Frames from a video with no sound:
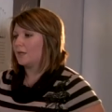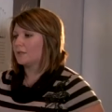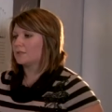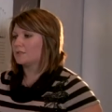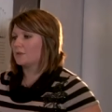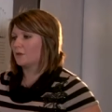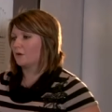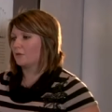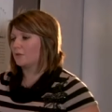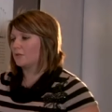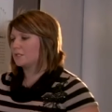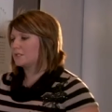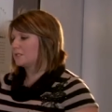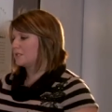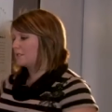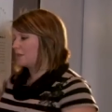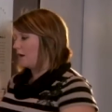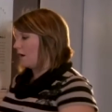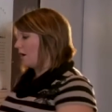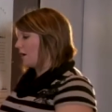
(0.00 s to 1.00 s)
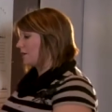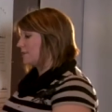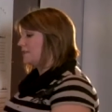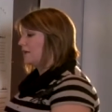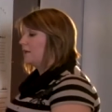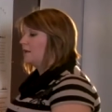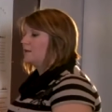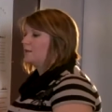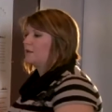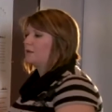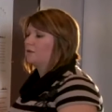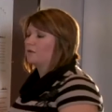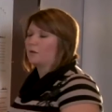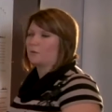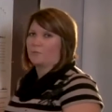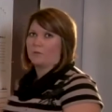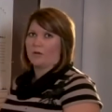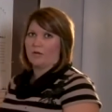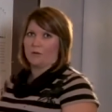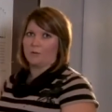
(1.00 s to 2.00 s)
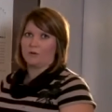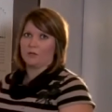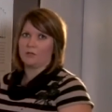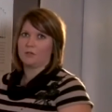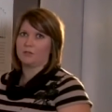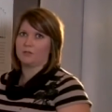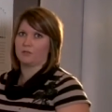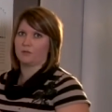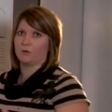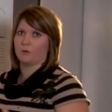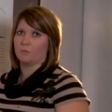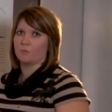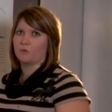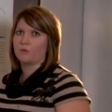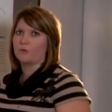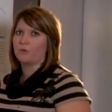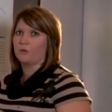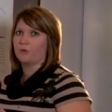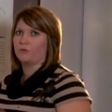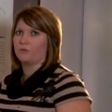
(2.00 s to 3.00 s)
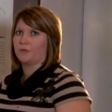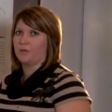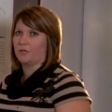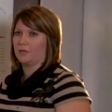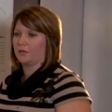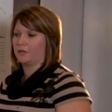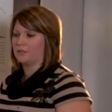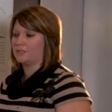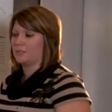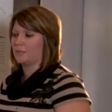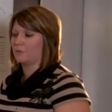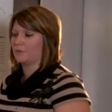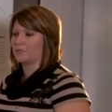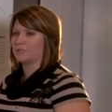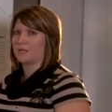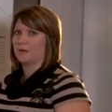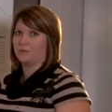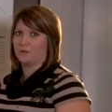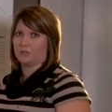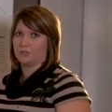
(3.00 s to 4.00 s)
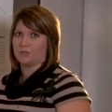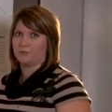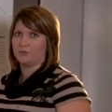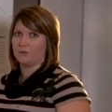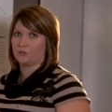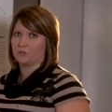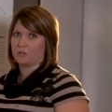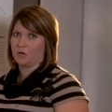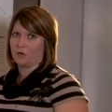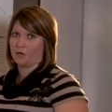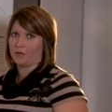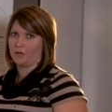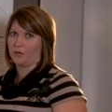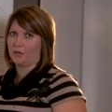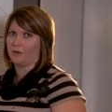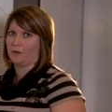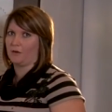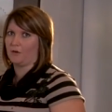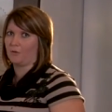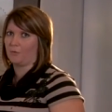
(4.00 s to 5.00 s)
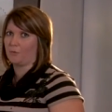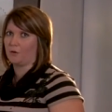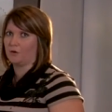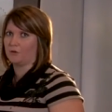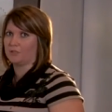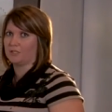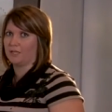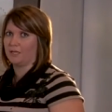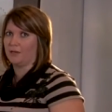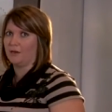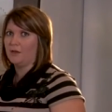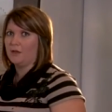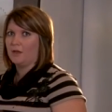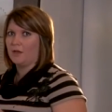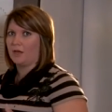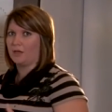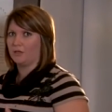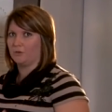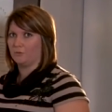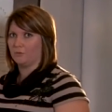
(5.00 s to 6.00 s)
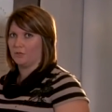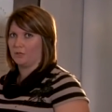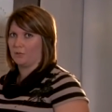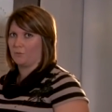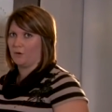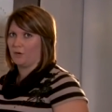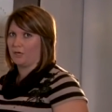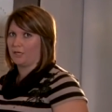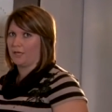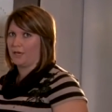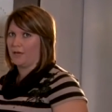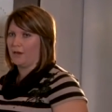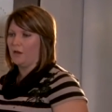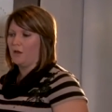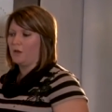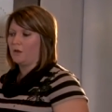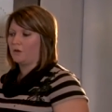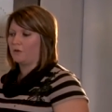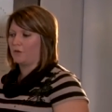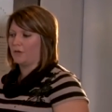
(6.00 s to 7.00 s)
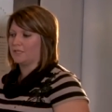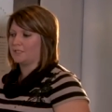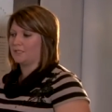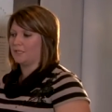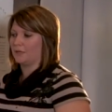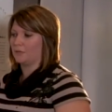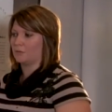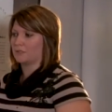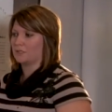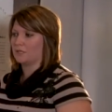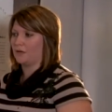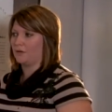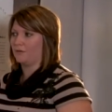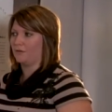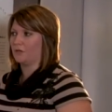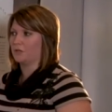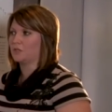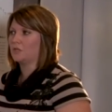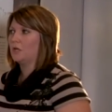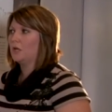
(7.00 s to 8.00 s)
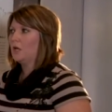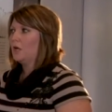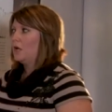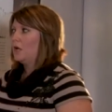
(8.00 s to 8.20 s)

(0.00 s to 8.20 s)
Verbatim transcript: And so this is a setting that you can play with to improve the sequence coverage if you're targeting a known protein and you really want to get great sequence coverage.